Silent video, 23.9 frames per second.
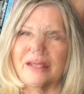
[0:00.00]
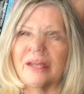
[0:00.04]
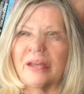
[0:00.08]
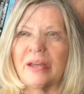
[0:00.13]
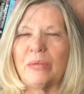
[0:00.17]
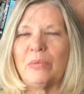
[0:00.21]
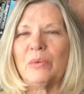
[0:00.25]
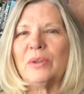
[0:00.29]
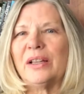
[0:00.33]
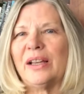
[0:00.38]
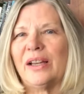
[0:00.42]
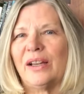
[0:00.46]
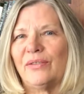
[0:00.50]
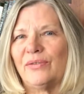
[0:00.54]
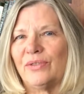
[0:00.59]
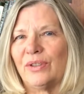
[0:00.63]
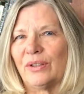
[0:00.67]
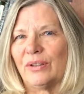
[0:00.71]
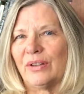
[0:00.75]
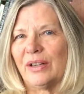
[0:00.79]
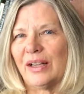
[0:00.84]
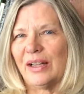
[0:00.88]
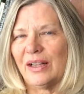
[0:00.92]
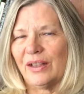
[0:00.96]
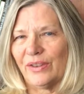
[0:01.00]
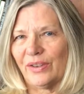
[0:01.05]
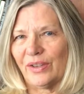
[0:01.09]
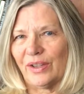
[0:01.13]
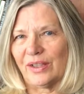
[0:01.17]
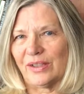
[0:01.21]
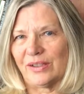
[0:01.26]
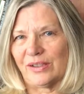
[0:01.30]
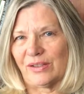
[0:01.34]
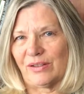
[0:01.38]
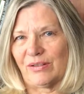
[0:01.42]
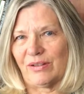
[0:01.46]
I will have your health
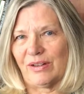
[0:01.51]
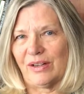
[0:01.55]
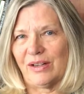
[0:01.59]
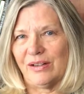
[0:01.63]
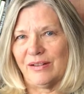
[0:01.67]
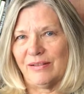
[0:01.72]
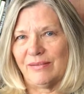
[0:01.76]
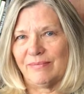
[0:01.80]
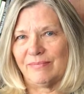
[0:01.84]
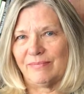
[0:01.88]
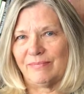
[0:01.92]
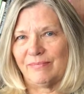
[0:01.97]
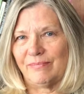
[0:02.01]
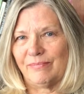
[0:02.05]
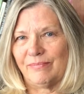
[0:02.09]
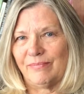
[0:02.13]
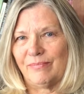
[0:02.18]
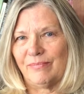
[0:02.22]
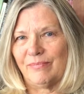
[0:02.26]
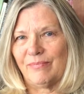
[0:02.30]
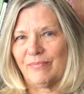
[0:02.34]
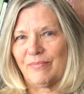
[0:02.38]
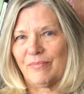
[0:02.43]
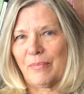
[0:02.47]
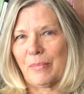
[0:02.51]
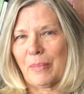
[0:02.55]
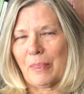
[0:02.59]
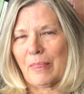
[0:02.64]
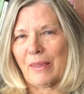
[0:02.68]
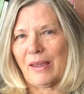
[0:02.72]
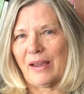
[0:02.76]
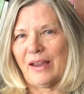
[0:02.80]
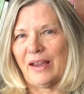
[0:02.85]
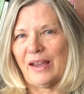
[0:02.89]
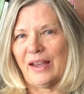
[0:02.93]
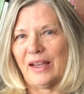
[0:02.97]
history,
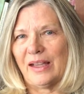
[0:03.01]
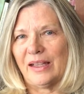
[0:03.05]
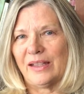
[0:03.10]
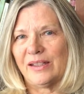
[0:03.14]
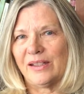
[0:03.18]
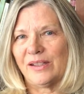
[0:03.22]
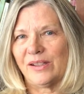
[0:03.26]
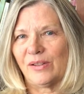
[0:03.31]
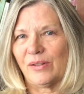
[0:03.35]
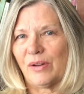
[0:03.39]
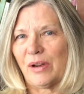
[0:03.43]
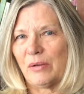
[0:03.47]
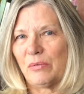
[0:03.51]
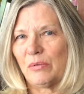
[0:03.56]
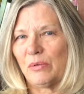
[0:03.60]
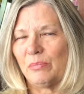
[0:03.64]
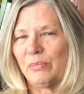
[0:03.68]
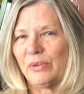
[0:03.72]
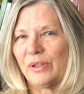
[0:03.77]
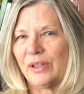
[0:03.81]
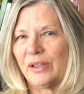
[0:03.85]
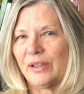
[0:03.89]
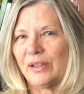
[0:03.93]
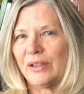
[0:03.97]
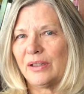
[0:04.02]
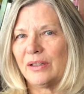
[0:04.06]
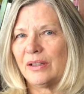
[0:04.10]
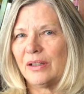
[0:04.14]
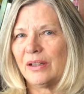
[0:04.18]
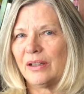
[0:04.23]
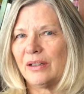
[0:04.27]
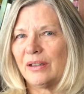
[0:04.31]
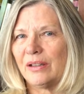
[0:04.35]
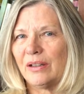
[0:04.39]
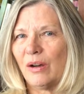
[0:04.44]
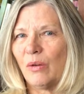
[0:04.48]
and so I will be
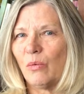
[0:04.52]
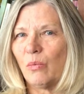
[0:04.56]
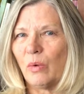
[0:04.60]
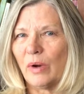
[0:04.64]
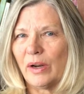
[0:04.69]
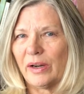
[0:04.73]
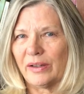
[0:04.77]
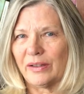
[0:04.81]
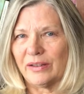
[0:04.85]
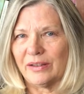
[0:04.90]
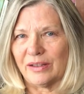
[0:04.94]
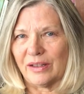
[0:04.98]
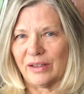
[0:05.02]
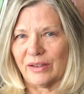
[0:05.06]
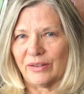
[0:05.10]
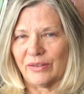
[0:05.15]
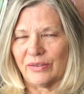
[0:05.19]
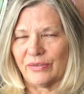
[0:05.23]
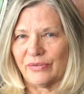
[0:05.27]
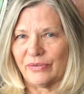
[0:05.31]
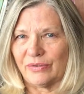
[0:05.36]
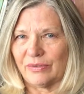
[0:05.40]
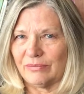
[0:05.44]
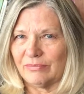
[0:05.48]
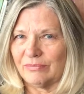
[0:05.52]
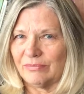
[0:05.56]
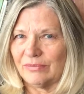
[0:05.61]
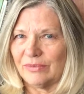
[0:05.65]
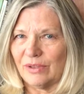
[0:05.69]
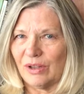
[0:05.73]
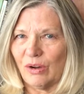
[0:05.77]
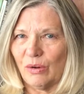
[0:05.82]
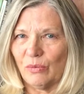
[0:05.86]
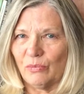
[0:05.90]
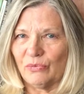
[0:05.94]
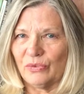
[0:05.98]
aware of,
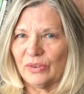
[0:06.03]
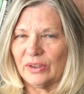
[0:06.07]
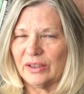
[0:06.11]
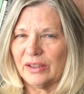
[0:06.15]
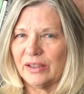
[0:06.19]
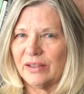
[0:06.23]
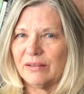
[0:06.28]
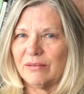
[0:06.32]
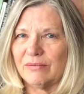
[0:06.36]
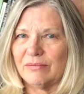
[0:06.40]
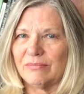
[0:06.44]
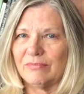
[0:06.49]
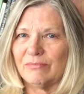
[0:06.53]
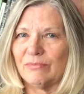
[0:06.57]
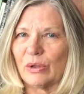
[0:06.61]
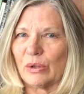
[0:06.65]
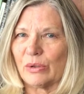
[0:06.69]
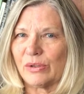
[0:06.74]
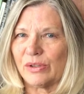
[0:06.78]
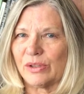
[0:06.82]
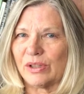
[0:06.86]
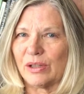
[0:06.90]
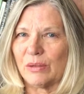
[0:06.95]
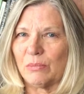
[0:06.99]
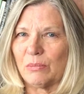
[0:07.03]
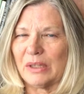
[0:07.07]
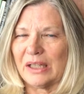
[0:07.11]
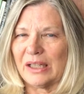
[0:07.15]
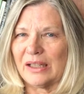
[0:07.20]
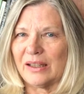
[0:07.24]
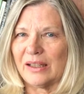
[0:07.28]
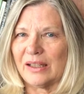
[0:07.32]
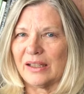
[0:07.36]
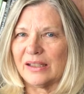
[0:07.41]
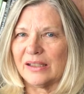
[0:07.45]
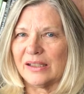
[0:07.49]
hopefully, most of the big
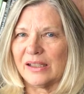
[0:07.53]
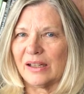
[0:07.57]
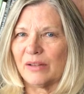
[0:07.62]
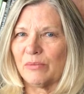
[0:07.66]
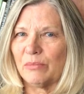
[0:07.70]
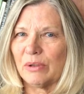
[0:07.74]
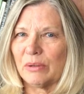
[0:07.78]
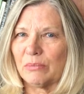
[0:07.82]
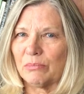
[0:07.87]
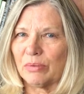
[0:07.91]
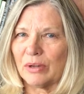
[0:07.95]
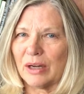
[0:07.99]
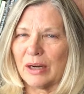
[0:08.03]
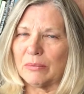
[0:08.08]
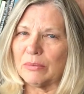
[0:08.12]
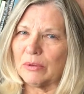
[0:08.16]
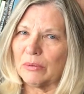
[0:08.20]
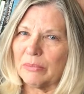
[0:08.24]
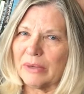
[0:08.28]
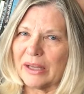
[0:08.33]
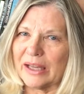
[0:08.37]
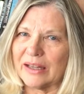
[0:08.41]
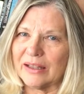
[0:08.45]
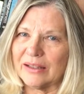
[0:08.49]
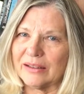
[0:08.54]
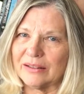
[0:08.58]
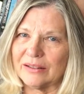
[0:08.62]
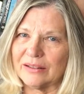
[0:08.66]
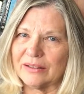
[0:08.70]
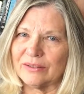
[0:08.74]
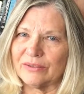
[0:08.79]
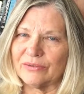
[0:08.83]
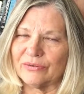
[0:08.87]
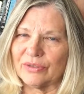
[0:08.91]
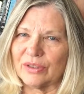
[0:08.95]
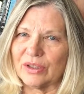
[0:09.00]
things that have been problematic
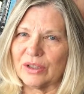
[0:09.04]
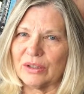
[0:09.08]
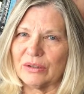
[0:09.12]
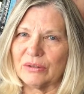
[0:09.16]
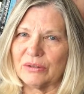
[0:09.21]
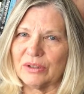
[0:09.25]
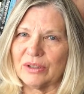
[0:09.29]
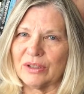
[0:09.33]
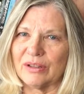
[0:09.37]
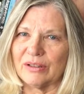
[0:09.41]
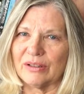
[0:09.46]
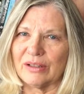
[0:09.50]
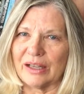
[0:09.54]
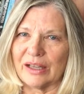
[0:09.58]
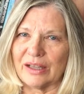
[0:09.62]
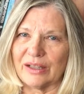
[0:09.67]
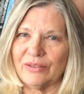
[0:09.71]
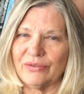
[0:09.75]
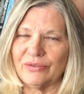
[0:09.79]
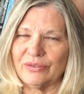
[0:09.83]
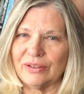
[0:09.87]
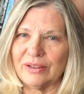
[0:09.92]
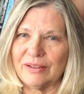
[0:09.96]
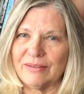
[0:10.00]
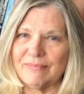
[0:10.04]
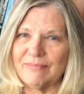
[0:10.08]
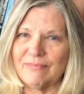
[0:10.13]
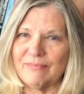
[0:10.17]
for you in your life.